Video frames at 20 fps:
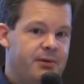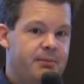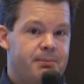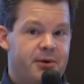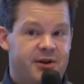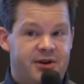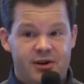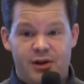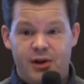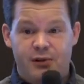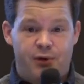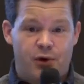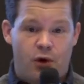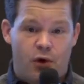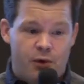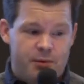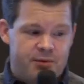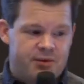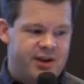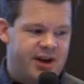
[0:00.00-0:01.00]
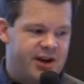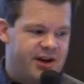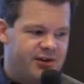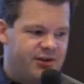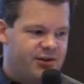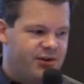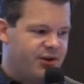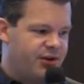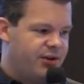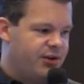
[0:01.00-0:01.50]
particularly for home
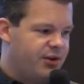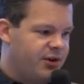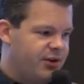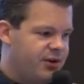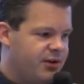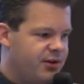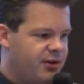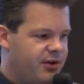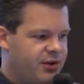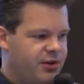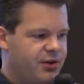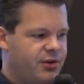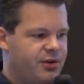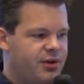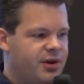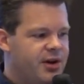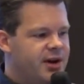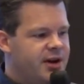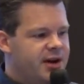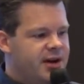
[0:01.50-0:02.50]
stakers or